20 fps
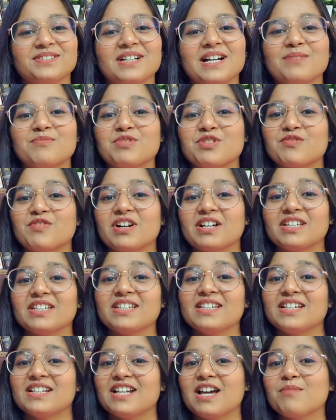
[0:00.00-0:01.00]
I'm
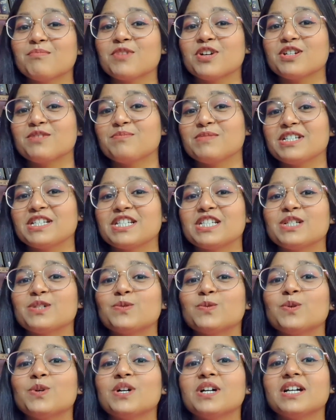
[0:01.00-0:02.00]
Shivangi, and I'm gonna meet
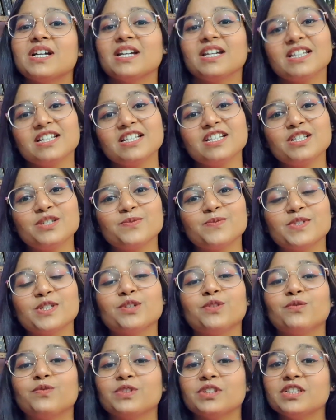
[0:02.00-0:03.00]
you in a new
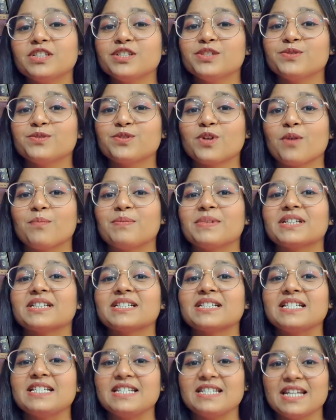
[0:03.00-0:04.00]
video with a new
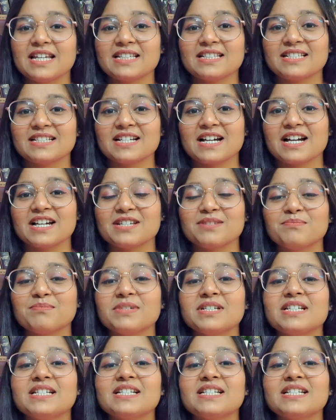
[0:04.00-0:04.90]
topic next time.